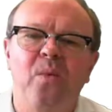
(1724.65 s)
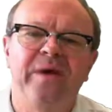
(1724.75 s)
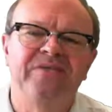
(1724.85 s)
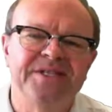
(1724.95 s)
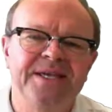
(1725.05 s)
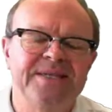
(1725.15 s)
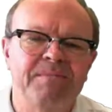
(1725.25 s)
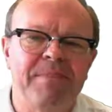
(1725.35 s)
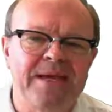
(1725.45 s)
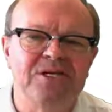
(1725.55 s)
We've seen
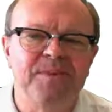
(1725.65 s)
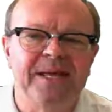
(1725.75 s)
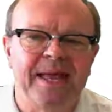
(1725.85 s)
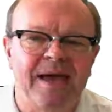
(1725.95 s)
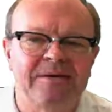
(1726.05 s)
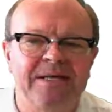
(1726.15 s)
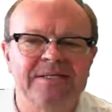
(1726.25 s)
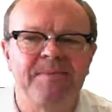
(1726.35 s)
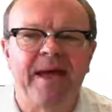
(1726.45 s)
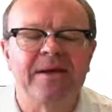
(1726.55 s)
that management accounting
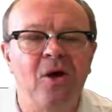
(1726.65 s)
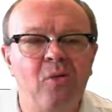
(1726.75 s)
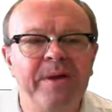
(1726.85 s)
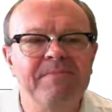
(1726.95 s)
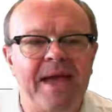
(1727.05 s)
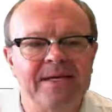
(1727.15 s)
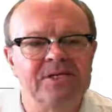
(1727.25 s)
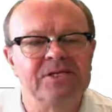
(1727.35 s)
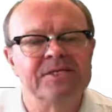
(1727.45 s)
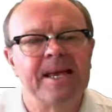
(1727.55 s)
is about helping
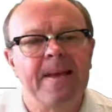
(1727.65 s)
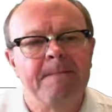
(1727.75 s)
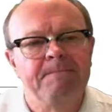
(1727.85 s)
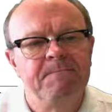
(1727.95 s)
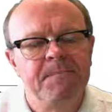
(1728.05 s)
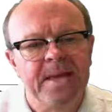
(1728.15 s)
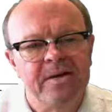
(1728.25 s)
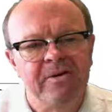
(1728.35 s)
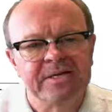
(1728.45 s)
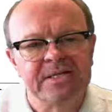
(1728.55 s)
managers
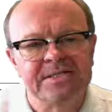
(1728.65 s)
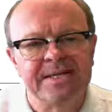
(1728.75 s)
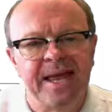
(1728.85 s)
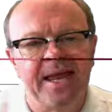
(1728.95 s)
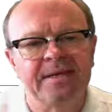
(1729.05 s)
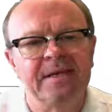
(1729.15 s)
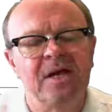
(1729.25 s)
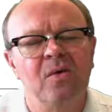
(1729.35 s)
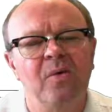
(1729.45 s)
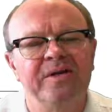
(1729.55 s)
better understand
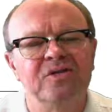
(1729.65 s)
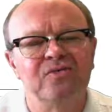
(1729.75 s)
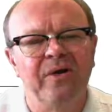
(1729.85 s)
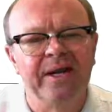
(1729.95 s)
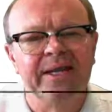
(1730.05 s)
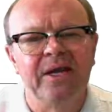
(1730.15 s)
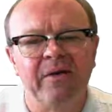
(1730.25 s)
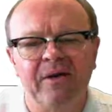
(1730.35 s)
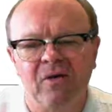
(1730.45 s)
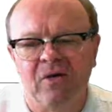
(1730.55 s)
what is really
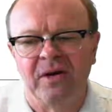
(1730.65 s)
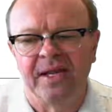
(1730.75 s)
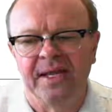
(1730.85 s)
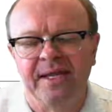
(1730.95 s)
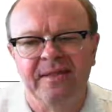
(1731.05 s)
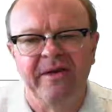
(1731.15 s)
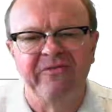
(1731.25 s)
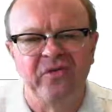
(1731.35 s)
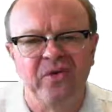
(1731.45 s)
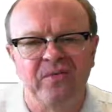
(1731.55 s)
going on in their
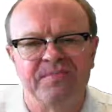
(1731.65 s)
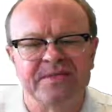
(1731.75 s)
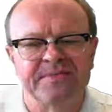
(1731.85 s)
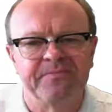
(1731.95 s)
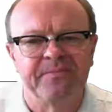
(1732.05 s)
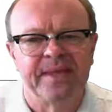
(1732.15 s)
firms.